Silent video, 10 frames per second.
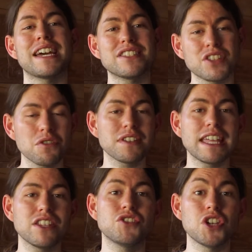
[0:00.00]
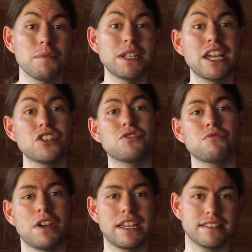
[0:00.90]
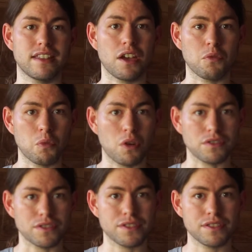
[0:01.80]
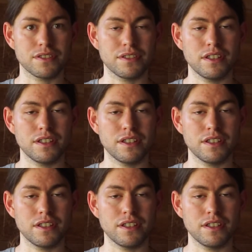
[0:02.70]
that I don't get the germination rates that I want.